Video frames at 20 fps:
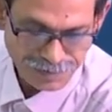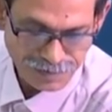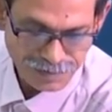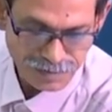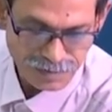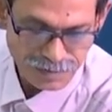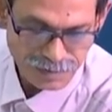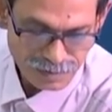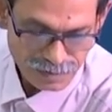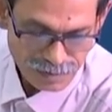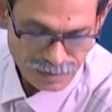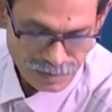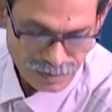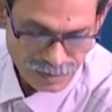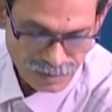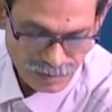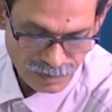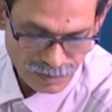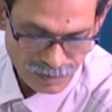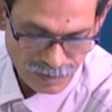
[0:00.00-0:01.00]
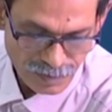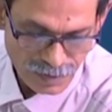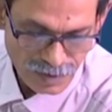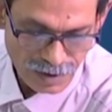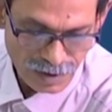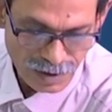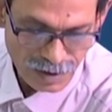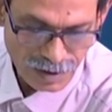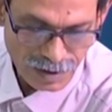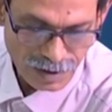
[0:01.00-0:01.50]

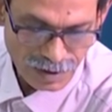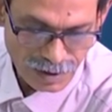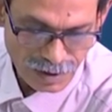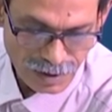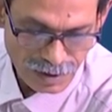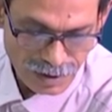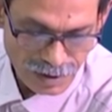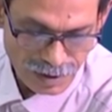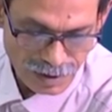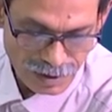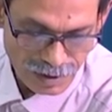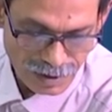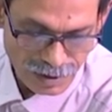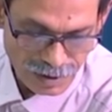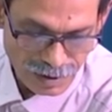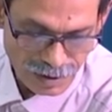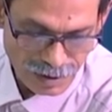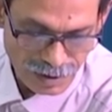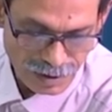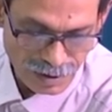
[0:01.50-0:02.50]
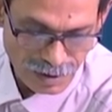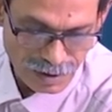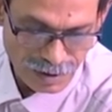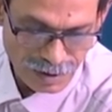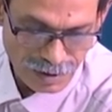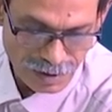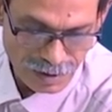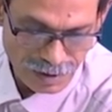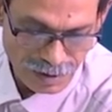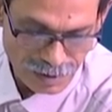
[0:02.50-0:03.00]

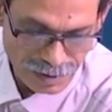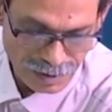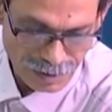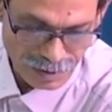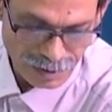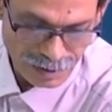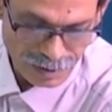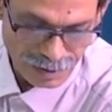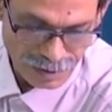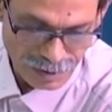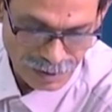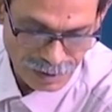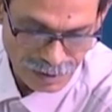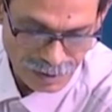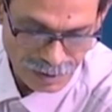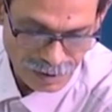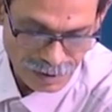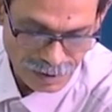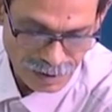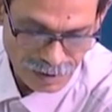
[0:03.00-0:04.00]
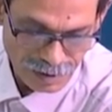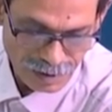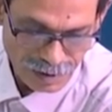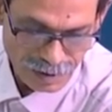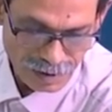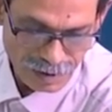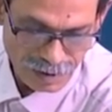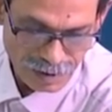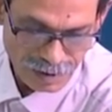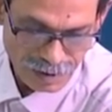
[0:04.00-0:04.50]

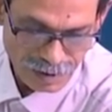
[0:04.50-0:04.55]
Nothing is said.